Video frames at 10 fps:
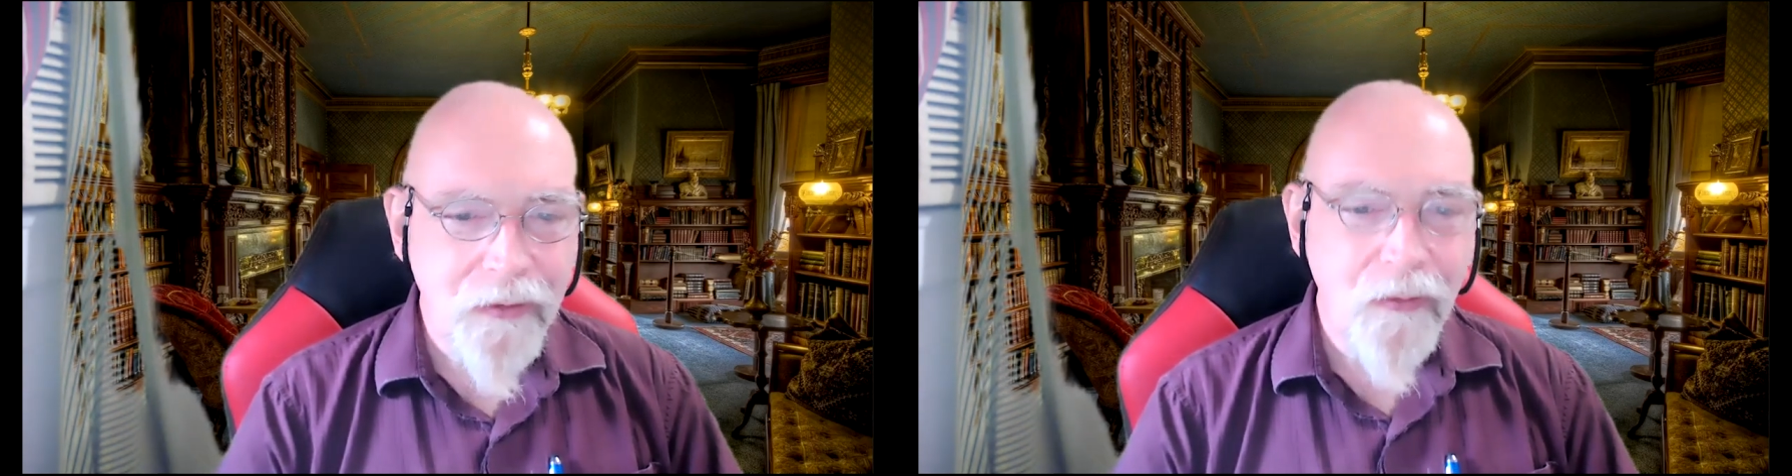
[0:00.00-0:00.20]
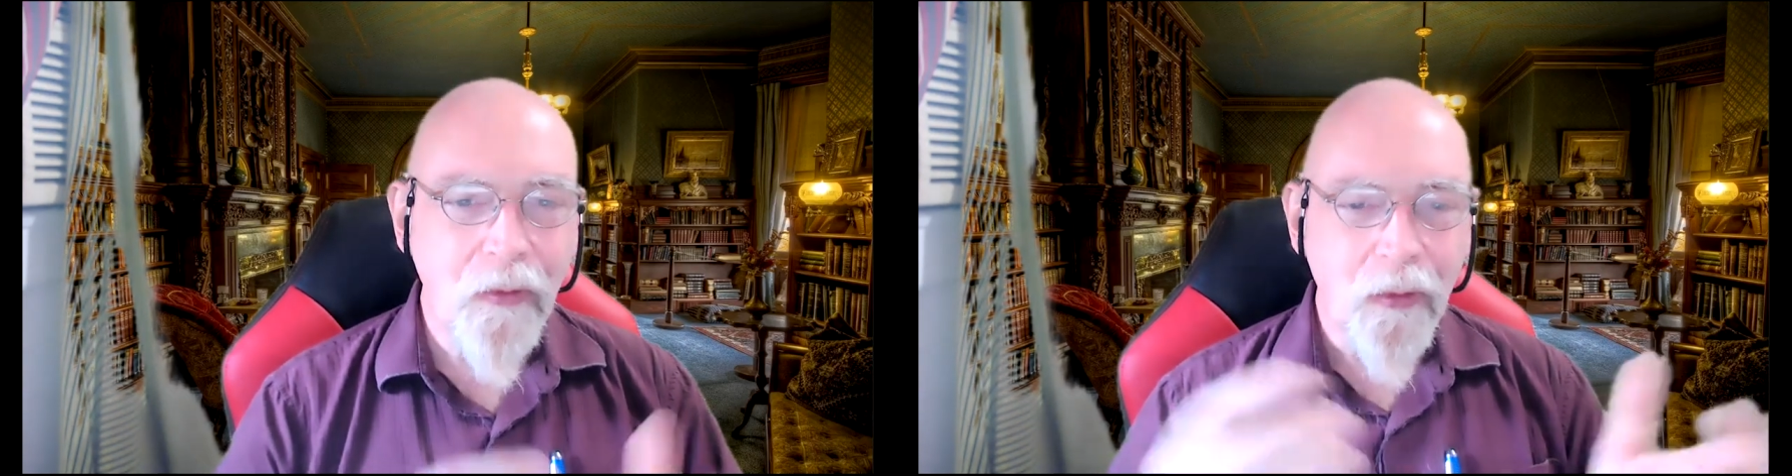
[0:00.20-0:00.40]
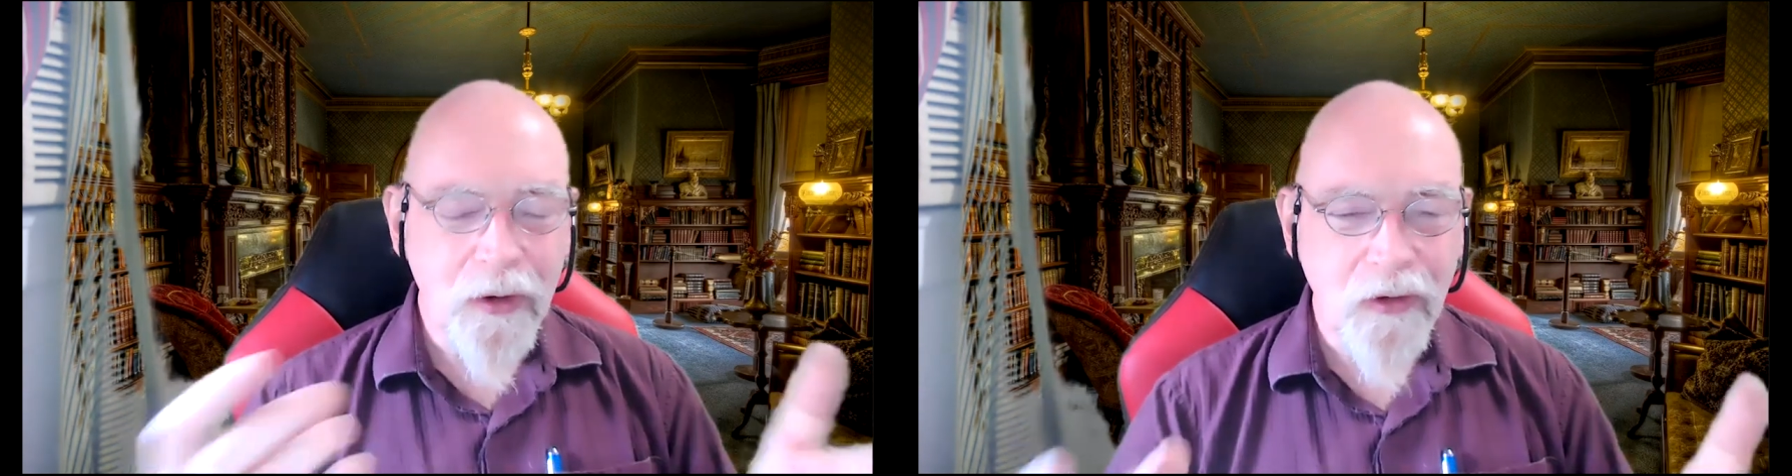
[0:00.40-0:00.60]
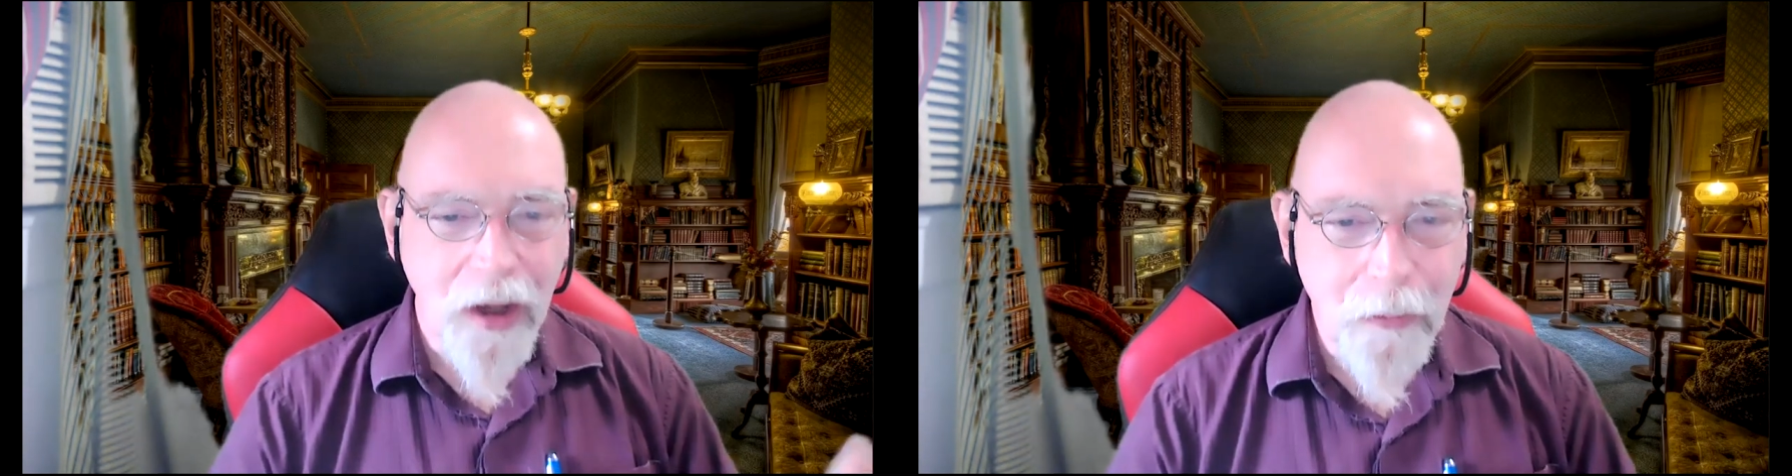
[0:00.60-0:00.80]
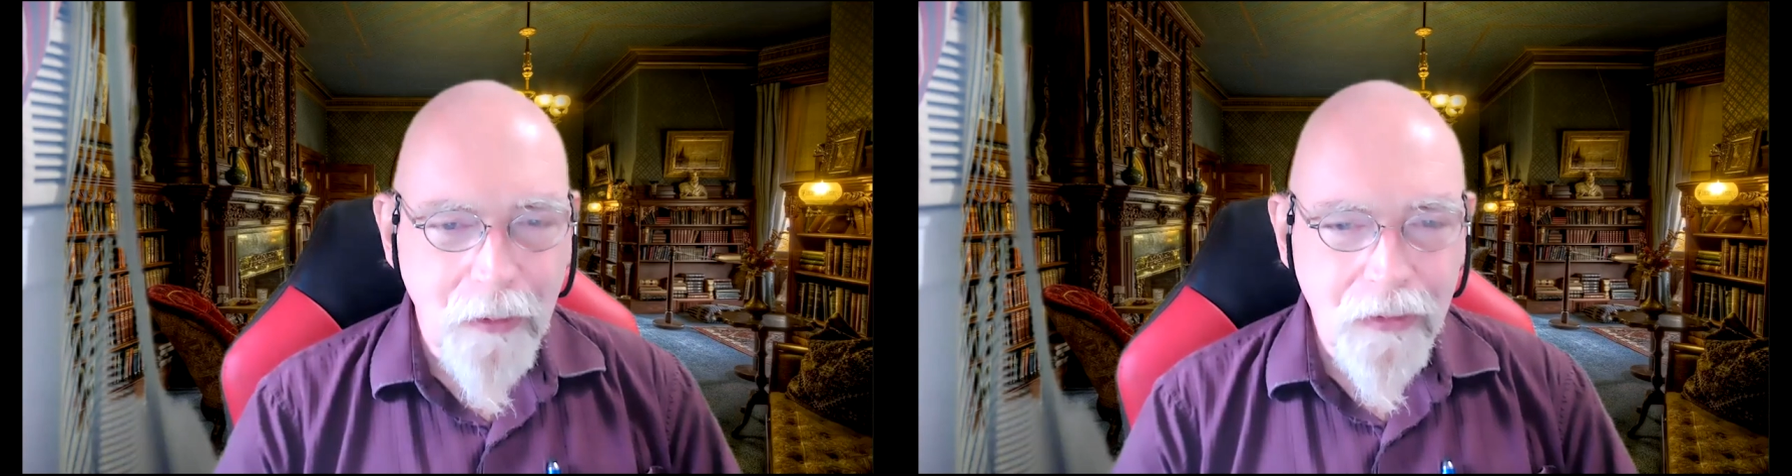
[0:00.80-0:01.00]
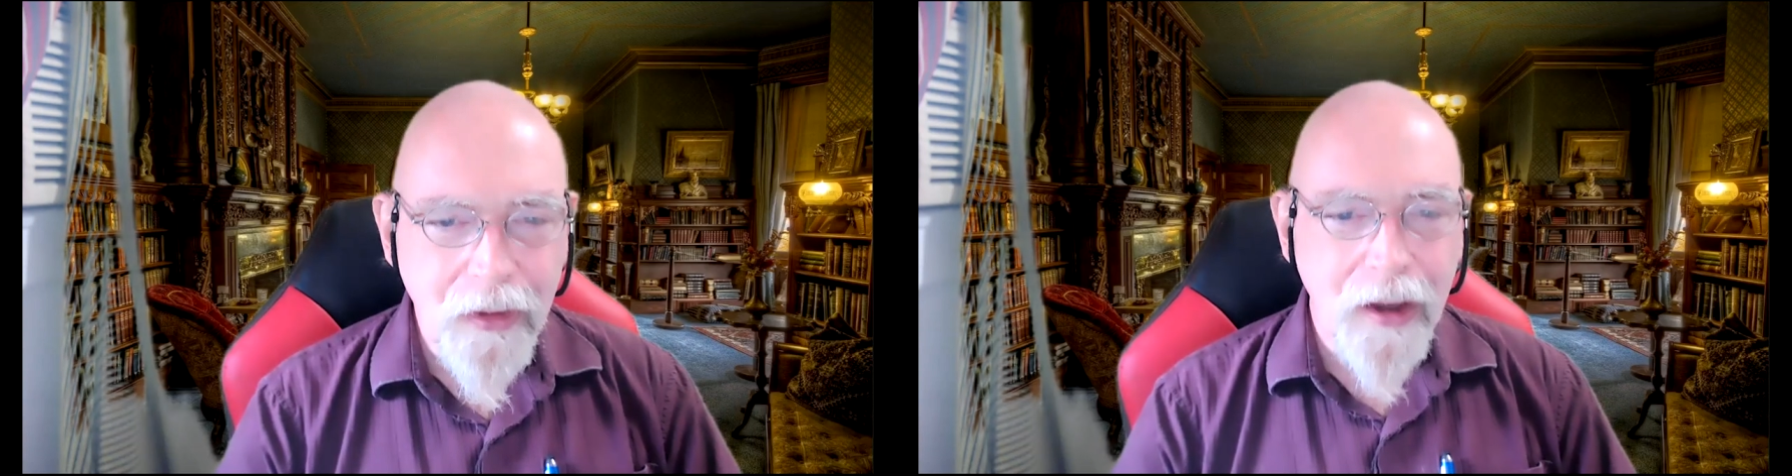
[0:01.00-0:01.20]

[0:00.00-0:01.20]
for example,